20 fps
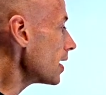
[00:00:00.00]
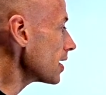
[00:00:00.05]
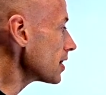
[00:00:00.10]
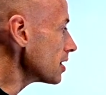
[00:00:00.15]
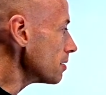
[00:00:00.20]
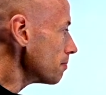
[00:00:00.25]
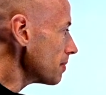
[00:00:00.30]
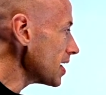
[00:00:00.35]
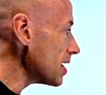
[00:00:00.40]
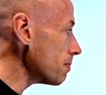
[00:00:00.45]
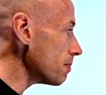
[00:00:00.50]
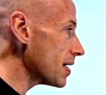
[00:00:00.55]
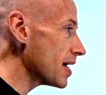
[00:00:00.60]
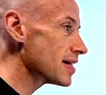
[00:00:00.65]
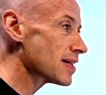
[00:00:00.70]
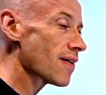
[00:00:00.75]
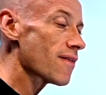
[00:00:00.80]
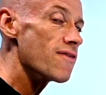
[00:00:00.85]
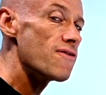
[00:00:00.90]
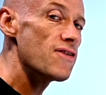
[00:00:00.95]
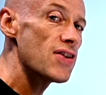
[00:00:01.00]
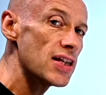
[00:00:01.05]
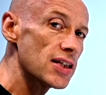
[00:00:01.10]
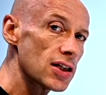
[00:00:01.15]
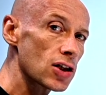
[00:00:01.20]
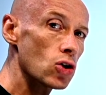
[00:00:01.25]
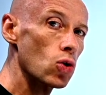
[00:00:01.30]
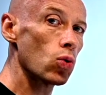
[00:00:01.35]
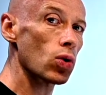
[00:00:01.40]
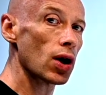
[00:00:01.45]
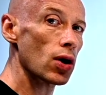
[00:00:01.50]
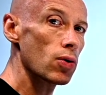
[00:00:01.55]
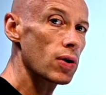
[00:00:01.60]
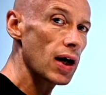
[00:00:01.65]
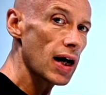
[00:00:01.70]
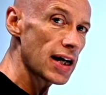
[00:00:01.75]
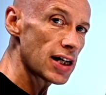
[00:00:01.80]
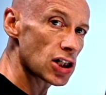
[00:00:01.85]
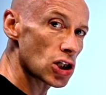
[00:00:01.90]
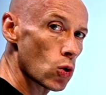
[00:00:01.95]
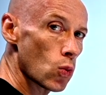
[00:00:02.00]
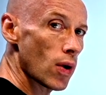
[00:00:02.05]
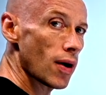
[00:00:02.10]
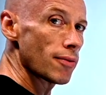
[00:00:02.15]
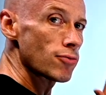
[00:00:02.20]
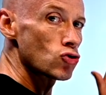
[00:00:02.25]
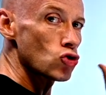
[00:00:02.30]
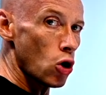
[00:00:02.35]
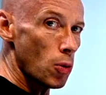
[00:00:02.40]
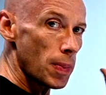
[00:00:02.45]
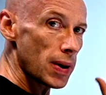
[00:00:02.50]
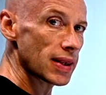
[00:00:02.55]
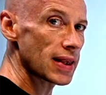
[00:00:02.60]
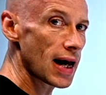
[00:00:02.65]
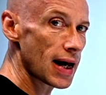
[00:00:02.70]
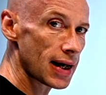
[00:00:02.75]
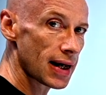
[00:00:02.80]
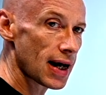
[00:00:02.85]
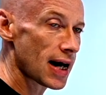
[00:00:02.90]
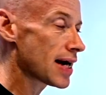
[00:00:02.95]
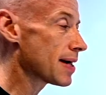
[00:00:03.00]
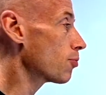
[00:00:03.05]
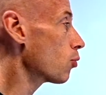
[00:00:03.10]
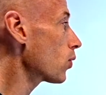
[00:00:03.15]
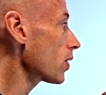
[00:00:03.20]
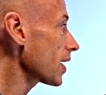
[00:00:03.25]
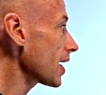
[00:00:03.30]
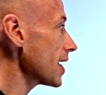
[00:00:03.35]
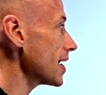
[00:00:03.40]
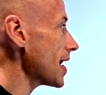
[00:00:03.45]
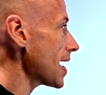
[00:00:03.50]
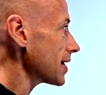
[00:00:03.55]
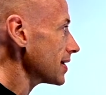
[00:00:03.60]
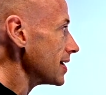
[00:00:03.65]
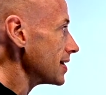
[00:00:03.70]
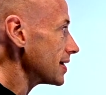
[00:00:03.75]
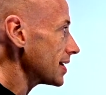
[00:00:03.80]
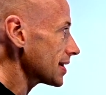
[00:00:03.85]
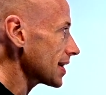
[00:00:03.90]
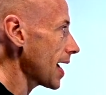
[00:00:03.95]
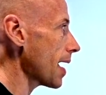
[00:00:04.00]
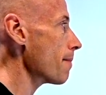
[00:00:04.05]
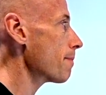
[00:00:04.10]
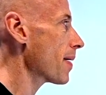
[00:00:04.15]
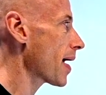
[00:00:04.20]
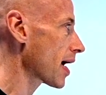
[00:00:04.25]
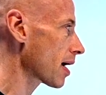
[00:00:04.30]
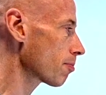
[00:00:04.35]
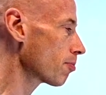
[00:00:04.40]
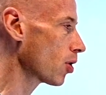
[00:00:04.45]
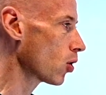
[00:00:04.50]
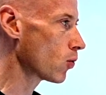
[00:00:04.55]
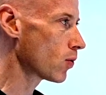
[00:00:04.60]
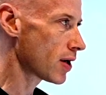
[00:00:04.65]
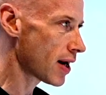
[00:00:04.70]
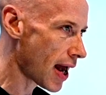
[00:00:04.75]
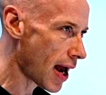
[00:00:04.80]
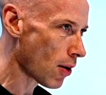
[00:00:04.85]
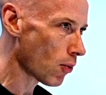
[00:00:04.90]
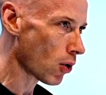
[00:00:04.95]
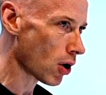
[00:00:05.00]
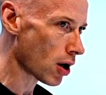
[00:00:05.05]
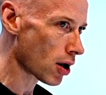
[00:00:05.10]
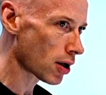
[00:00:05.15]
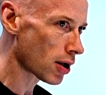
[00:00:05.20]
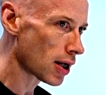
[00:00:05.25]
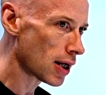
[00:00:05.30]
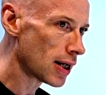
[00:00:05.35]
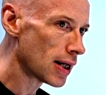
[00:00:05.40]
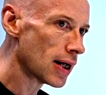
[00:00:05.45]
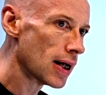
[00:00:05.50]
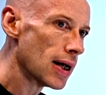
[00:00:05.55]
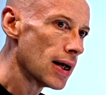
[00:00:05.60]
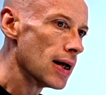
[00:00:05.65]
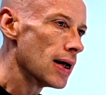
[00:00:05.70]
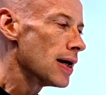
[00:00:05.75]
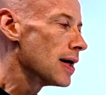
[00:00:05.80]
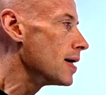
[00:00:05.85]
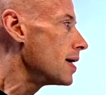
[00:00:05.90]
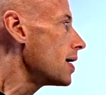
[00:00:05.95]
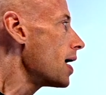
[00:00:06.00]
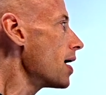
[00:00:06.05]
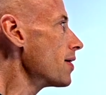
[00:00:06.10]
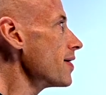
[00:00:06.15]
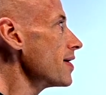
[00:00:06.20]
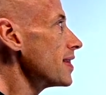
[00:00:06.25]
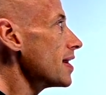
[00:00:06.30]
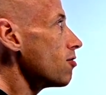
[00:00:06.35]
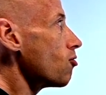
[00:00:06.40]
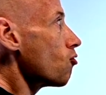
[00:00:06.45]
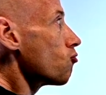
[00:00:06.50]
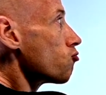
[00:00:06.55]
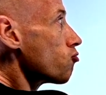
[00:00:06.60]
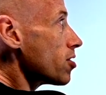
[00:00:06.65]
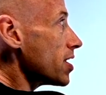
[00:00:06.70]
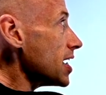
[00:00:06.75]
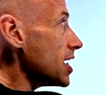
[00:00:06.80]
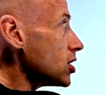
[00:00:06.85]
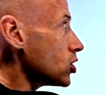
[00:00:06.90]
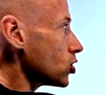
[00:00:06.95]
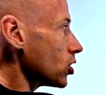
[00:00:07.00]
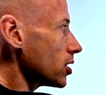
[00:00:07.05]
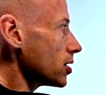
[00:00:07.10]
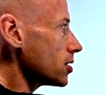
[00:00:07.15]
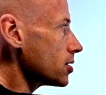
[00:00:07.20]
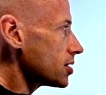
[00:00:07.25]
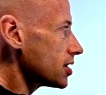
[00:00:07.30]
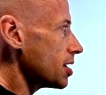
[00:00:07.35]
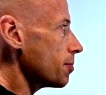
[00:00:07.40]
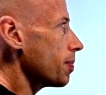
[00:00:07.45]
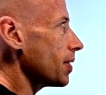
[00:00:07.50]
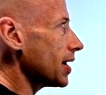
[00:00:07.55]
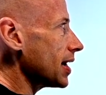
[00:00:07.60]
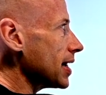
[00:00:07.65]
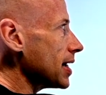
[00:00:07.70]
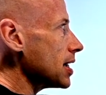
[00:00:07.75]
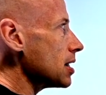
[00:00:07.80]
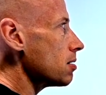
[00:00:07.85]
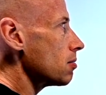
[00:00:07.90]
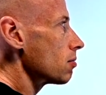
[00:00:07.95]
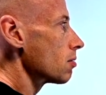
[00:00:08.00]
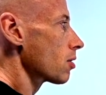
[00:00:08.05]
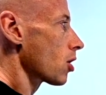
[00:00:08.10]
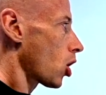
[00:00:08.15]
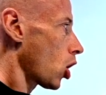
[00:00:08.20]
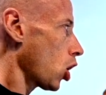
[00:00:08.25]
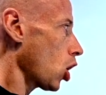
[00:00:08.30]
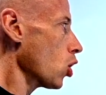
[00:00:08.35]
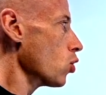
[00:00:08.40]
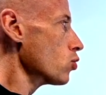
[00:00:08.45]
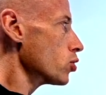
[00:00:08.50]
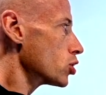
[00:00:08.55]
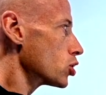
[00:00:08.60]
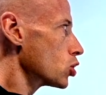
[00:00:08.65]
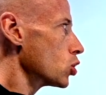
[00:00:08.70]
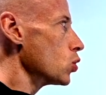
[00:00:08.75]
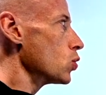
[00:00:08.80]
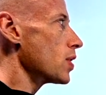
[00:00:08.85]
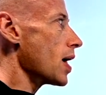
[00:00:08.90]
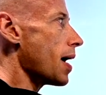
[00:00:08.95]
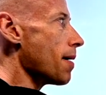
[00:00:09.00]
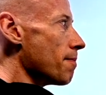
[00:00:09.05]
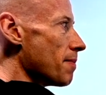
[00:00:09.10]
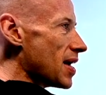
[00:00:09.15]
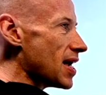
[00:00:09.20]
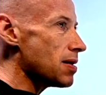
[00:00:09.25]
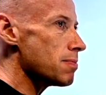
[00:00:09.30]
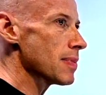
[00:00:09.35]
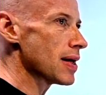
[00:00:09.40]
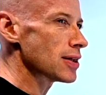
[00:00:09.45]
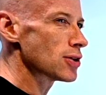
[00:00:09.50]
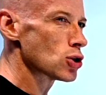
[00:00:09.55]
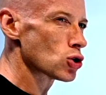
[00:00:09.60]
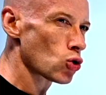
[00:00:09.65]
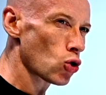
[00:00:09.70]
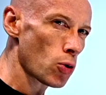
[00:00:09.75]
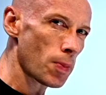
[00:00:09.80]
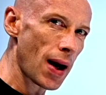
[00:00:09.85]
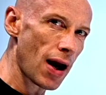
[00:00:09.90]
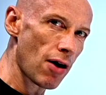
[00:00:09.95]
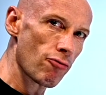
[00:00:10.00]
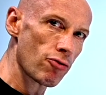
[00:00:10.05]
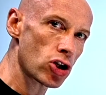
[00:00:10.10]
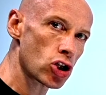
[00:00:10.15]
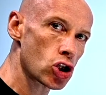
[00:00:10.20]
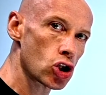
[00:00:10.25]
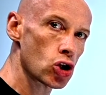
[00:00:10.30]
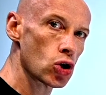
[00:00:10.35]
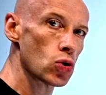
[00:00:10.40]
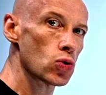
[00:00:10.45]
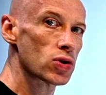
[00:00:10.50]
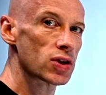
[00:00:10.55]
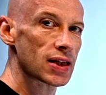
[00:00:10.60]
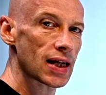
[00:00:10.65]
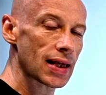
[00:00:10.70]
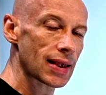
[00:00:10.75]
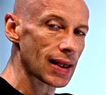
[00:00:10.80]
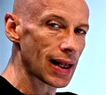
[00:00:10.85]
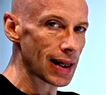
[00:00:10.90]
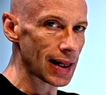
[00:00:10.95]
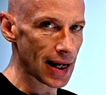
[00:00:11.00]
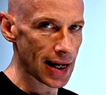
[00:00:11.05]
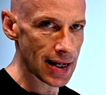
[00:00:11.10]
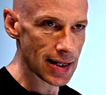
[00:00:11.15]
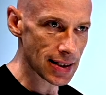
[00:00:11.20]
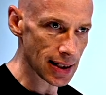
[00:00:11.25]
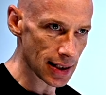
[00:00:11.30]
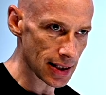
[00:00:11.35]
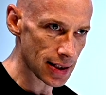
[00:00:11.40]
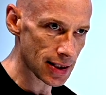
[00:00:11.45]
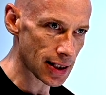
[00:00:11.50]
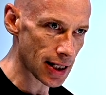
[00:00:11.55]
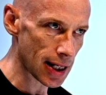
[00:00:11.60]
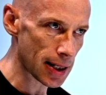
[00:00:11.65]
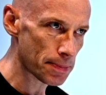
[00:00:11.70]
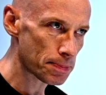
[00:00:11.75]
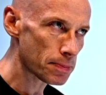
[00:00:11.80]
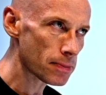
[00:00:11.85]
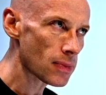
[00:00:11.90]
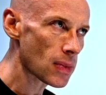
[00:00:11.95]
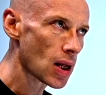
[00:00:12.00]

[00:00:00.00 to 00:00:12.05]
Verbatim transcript: and the meet me is a physical location where I'm dropping that cable and connected to that backbone network. And then there are regions typically close to that meet me. So it's all about reducing the latency.